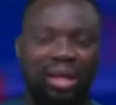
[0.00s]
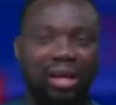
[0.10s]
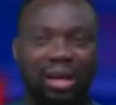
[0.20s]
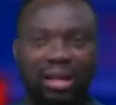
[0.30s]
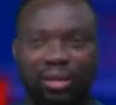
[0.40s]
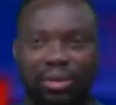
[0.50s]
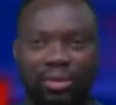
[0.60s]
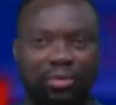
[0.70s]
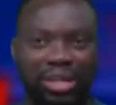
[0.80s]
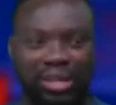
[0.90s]
There were
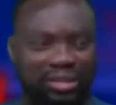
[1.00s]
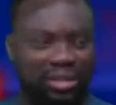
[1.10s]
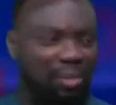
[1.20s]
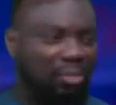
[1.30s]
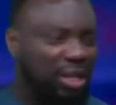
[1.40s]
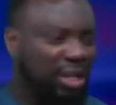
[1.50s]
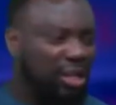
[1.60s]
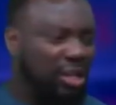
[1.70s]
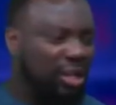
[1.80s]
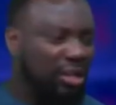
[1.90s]
so many things
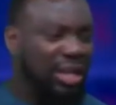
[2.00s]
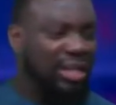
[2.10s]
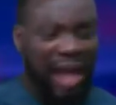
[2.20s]
happening that